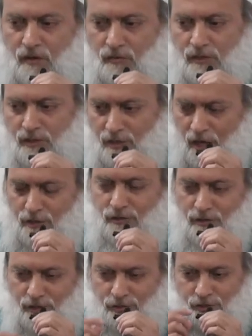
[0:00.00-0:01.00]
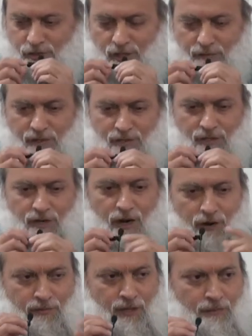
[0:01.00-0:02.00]
Which is also interesting because there
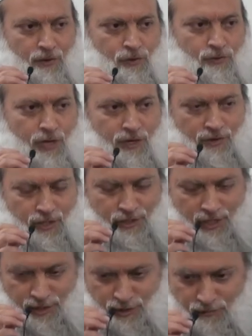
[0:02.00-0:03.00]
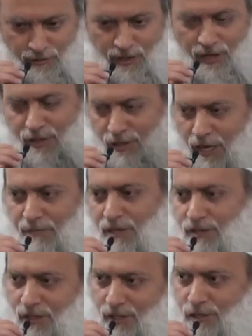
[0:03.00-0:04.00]
are people who try to inject Jibreel al-Islam
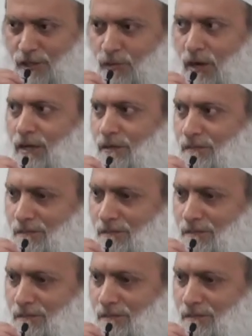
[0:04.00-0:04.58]
into this as well.